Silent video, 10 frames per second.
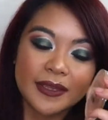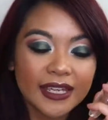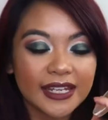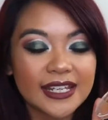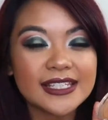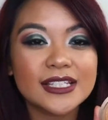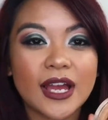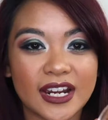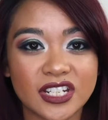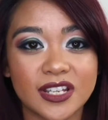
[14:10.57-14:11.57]
it is
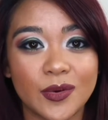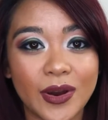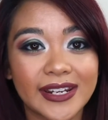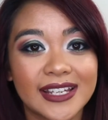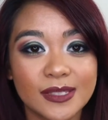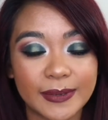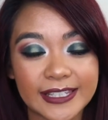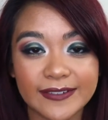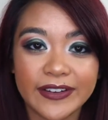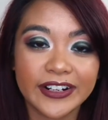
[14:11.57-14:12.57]
actually quite
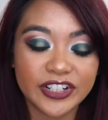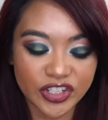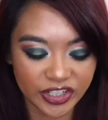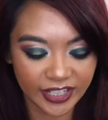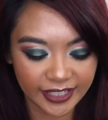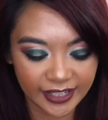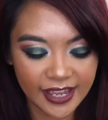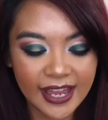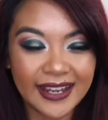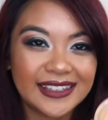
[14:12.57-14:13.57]
expensive here in Australia.
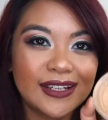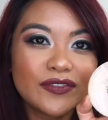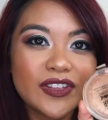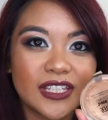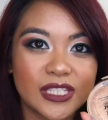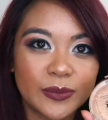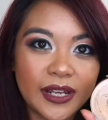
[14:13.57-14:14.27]
I think for this